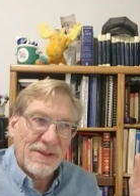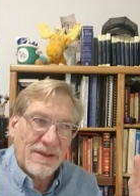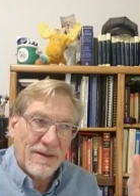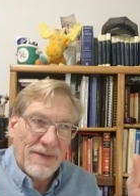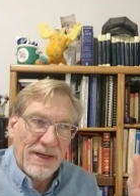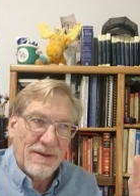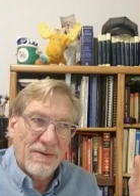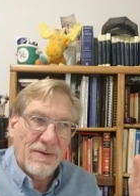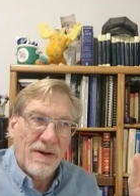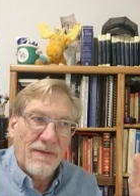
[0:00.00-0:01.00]
the
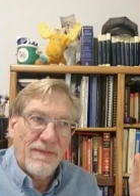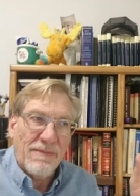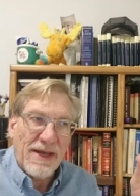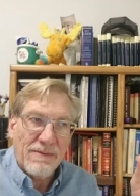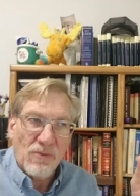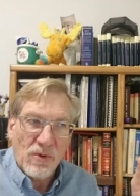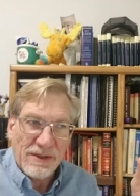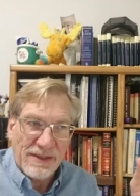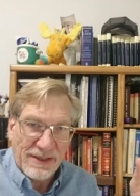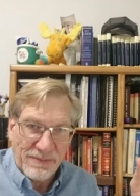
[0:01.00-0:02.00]
commander of the
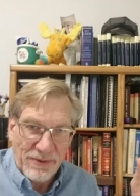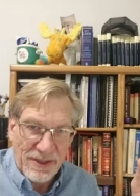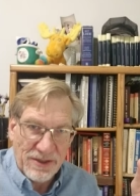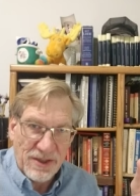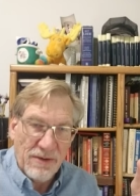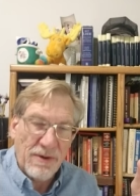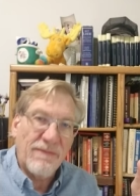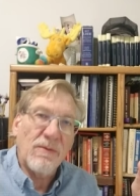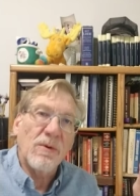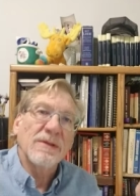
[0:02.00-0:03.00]
Matamoros Expeditionary
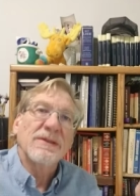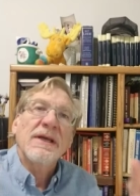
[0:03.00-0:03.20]
Force.